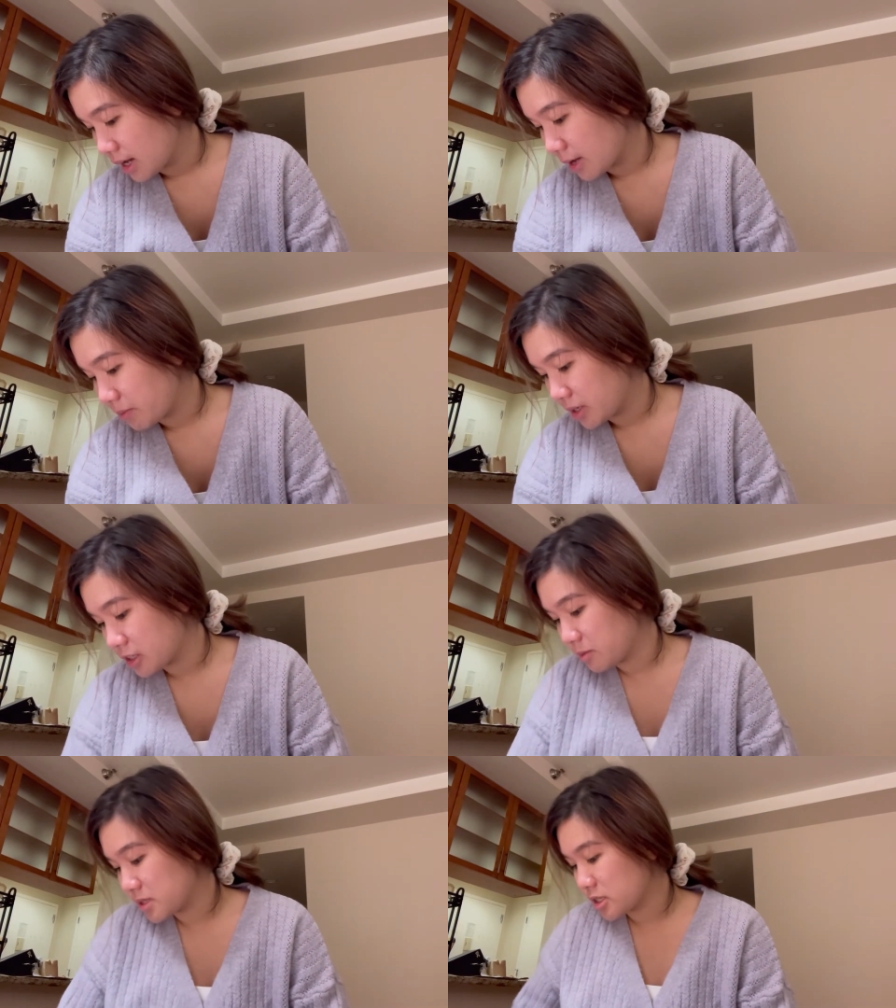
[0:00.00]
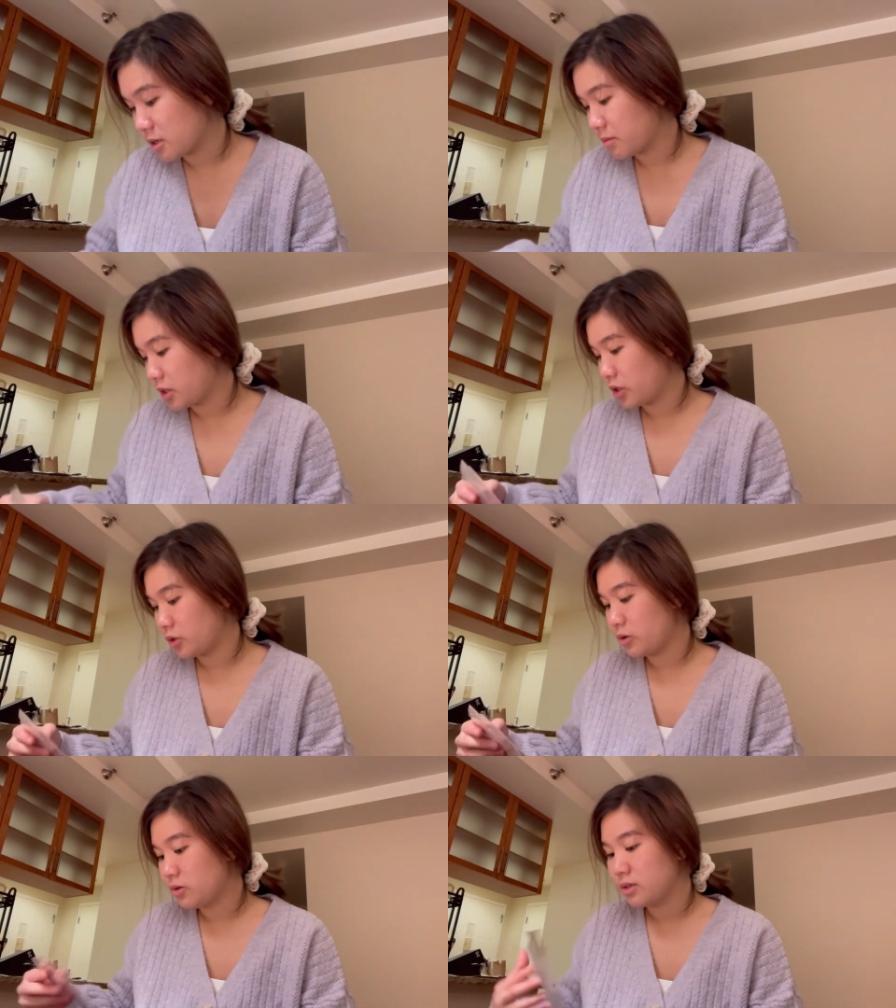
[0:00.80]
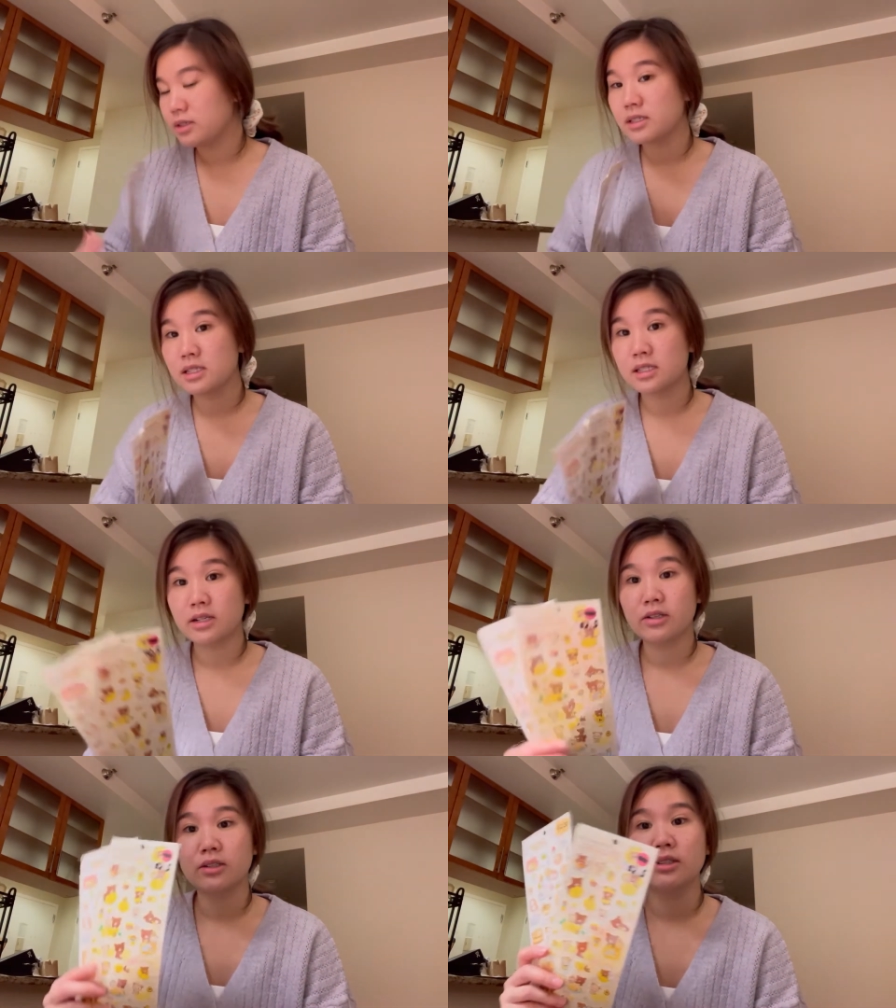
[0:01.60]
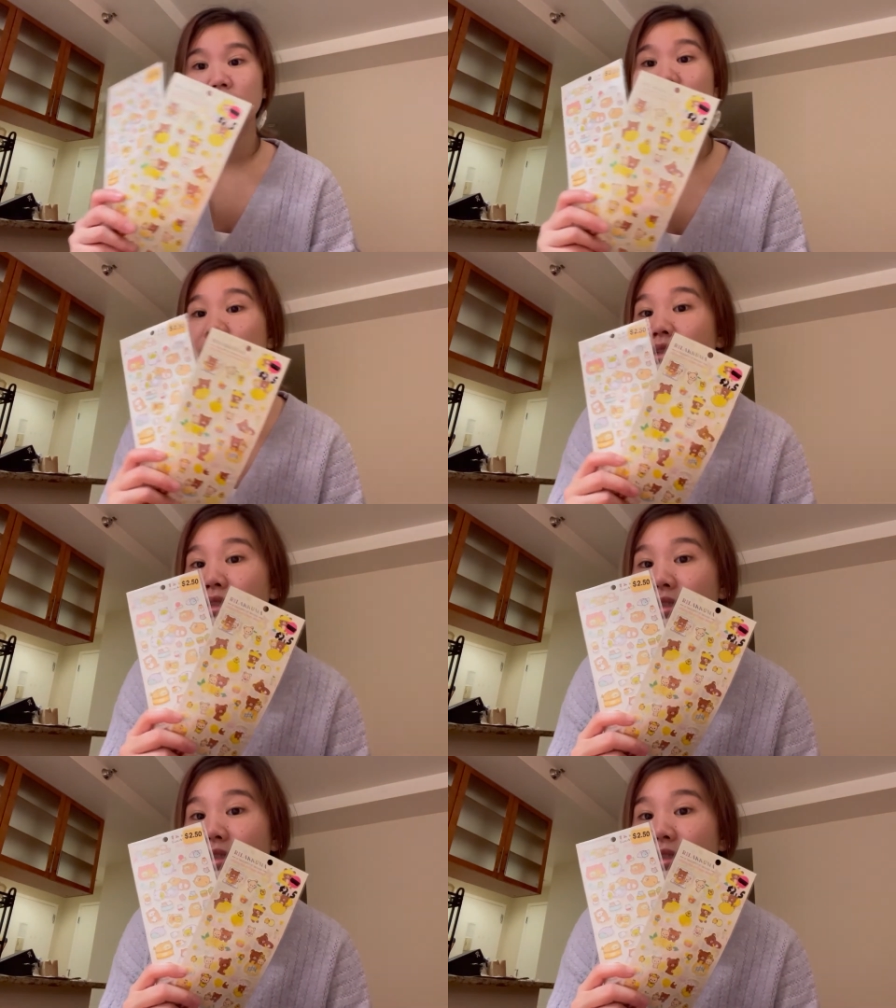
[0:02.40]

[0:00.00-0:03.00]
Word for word: I picked up some cute stickers.